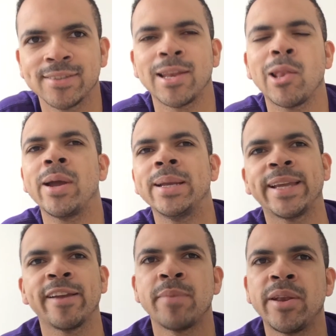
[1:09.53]
delighted
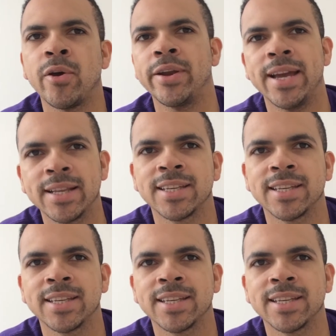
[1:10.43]
to give him a 9 out of